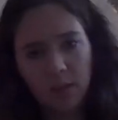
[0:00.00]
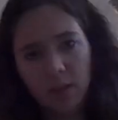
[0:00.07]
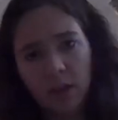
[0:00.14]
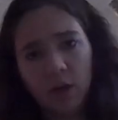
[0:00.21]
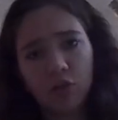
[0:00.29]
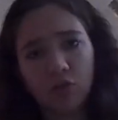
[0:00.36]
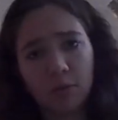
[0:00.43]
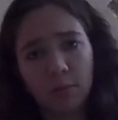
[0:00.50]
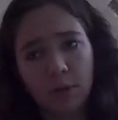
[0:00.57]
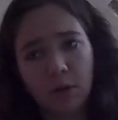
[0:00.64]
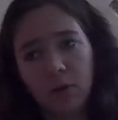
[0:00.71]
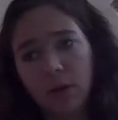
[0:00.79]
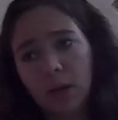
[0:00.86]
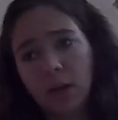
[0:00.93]
they
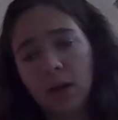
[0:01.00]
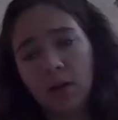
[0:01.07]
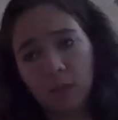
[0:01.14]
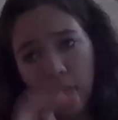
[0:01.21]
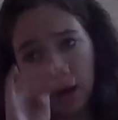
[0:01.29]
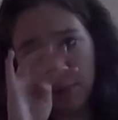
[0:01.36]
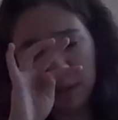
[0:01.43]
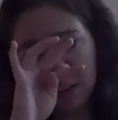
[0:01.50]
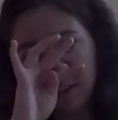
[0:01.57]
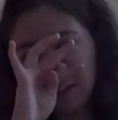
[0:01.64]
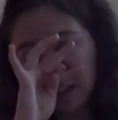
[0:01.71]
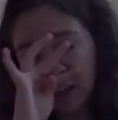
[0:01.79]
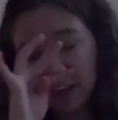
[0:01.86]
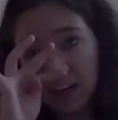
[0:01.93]
attributed a lot of my
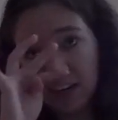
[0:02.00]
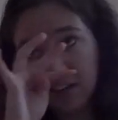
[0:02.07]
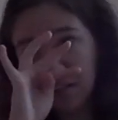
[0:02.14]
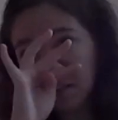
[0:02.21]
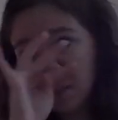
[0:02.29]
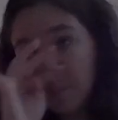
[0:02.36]
sickness